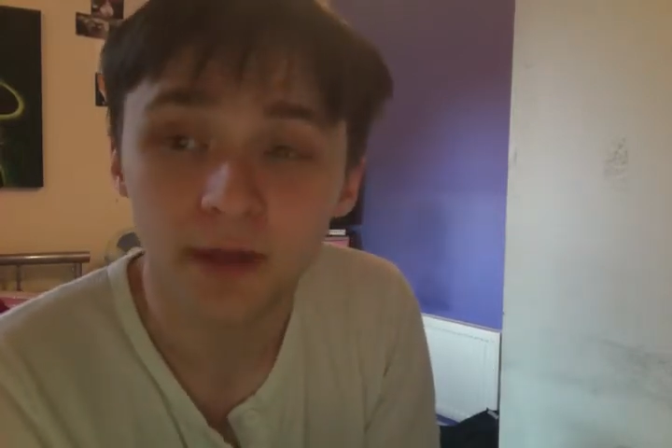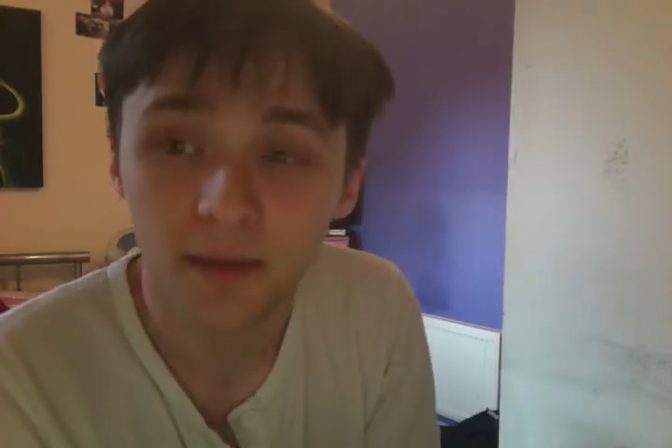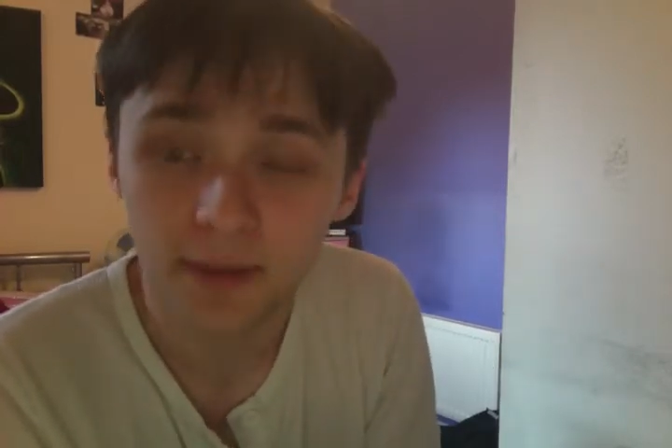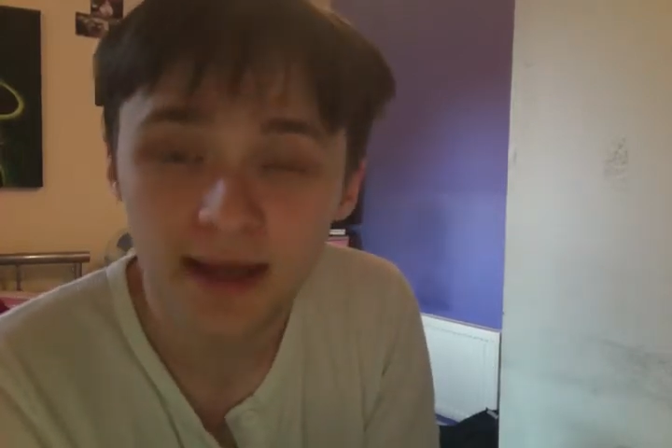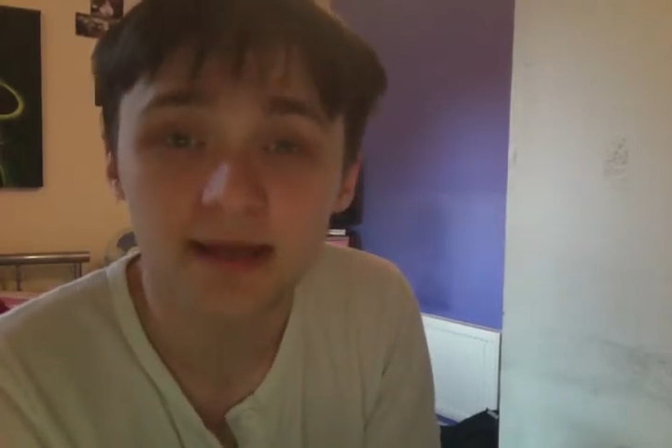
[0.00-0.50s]

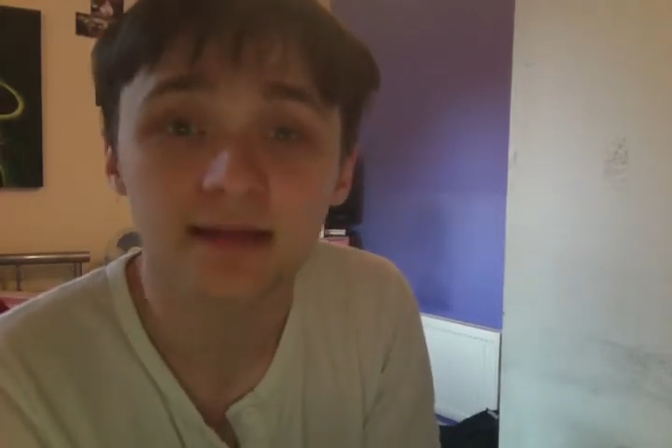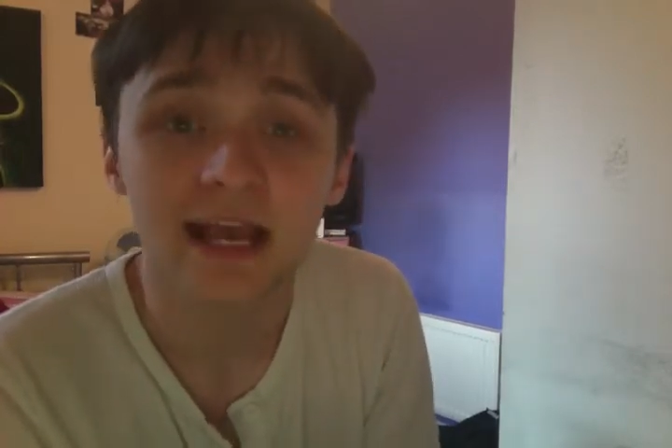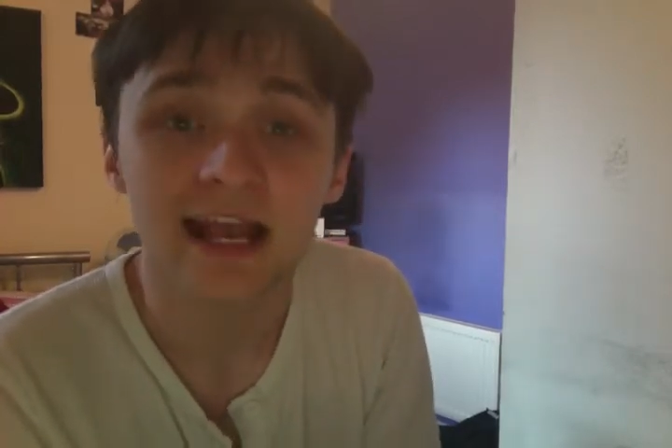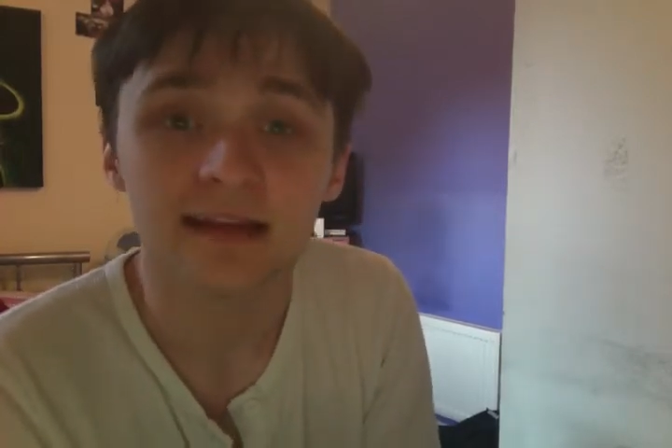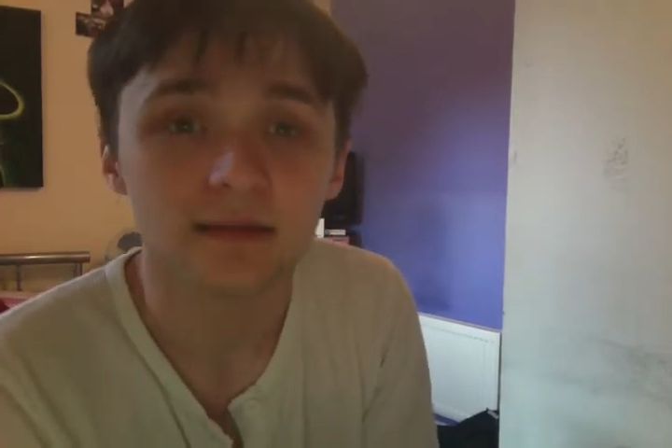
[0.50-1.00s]
appeared
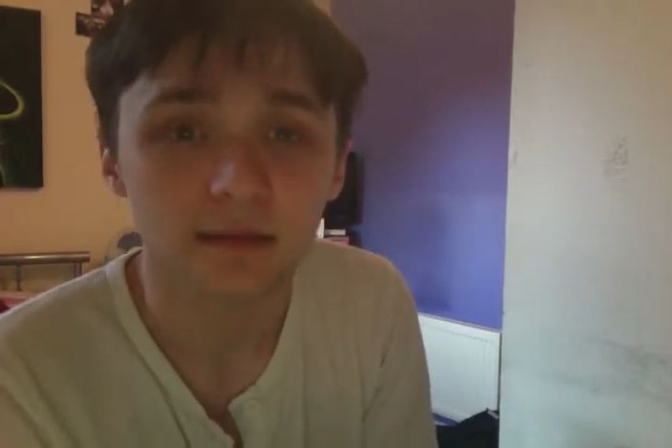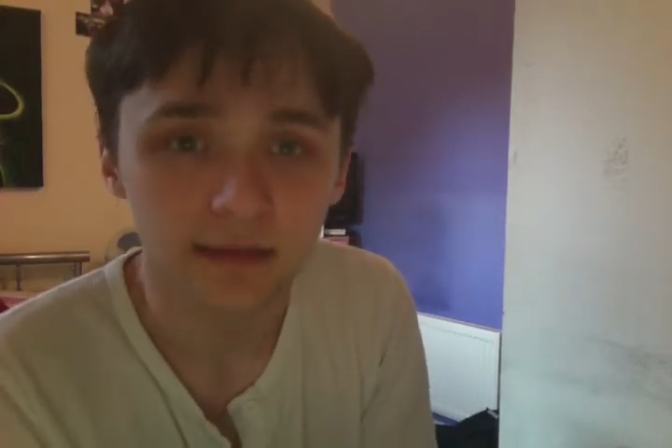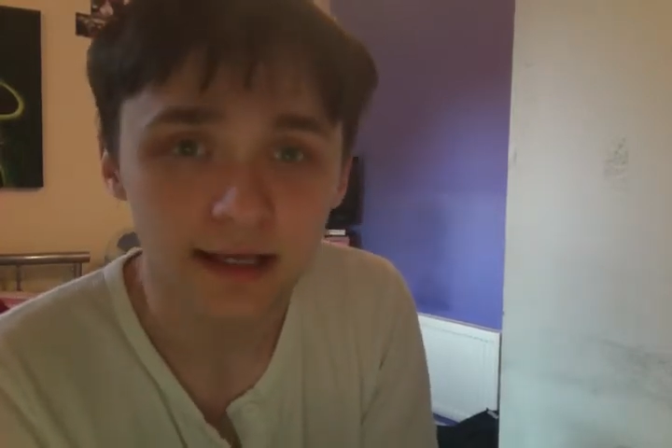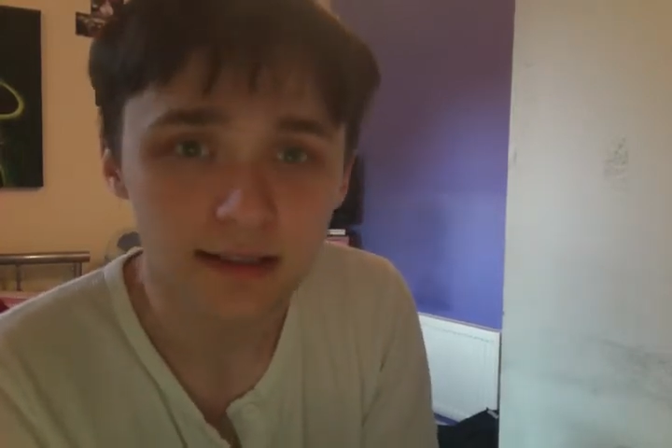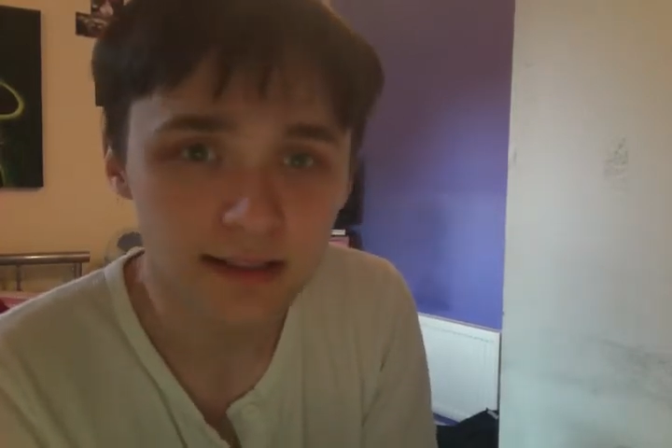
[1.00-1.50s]
in the
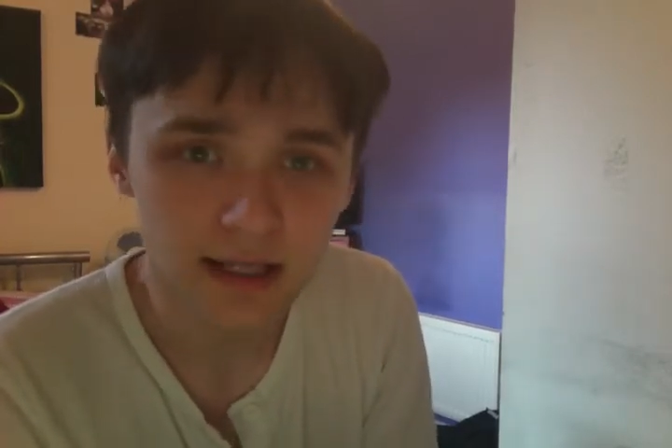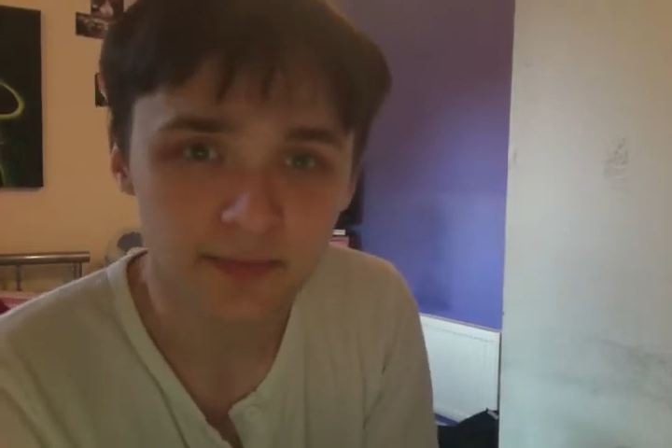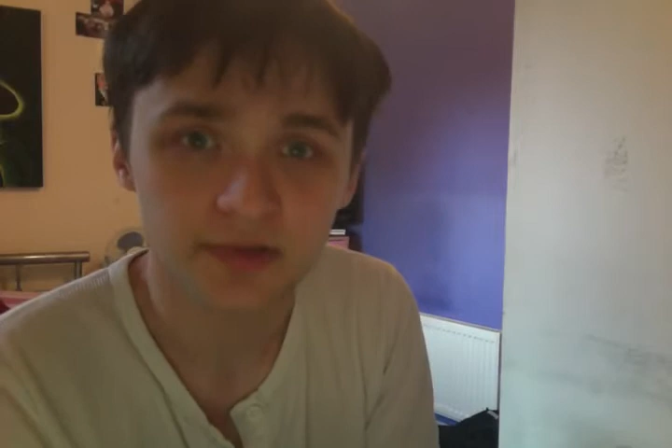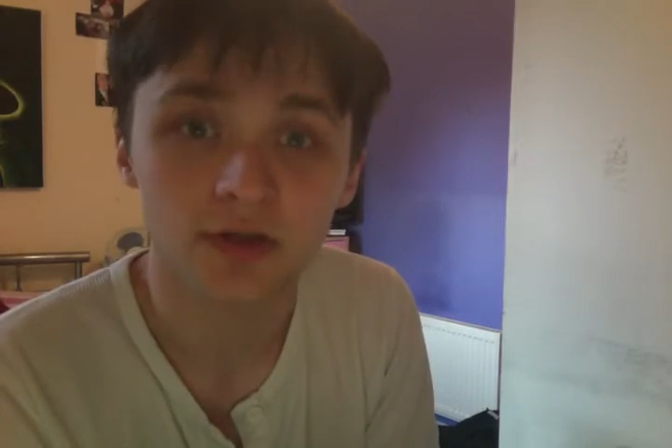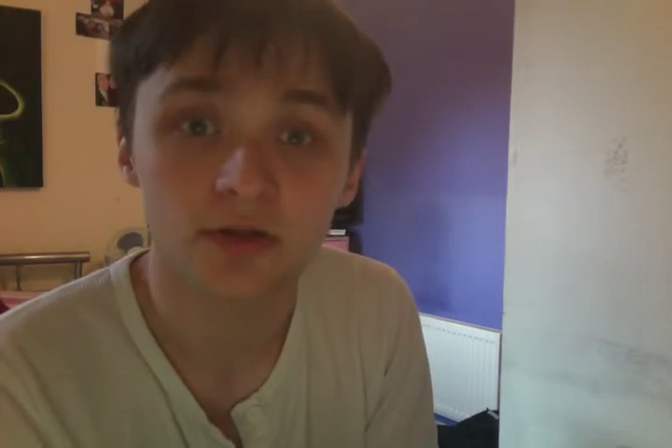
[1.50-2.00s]
latest
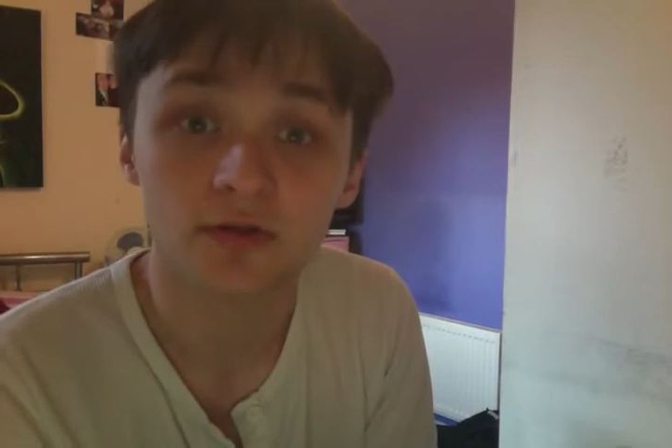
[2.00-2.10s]
episode